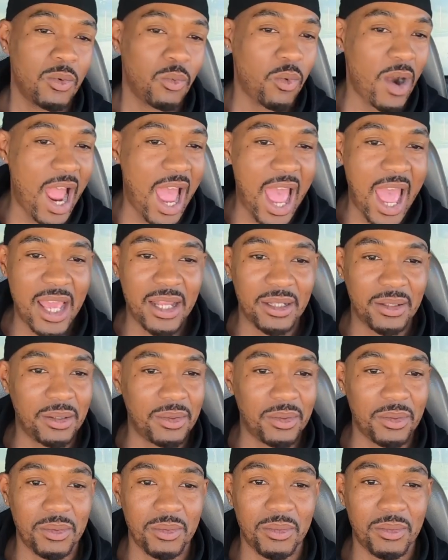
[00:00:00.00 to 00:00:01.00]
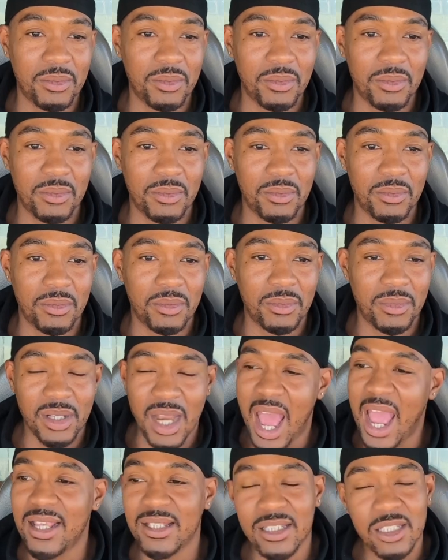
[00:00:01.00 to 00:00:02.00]
riding
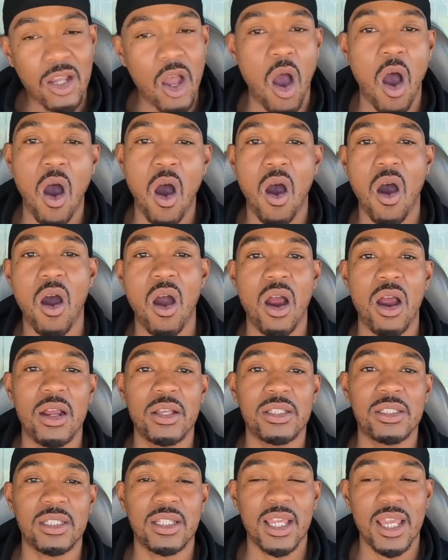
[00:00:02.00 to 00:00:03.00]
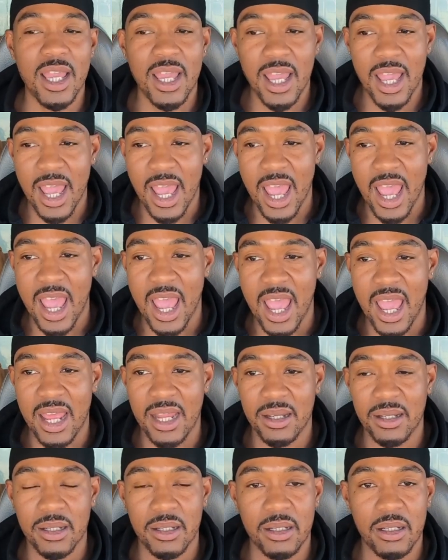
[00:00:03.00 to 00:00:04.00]
nice cars
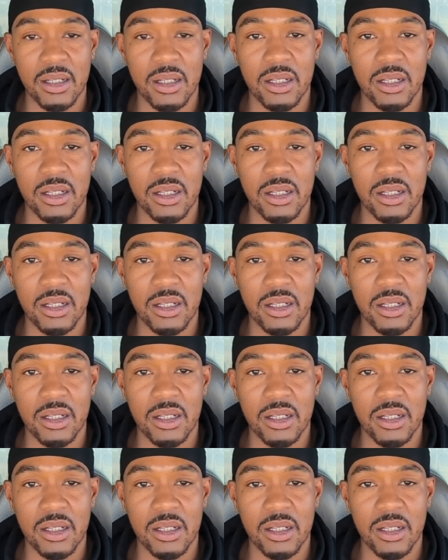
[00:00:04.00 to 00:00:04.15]
and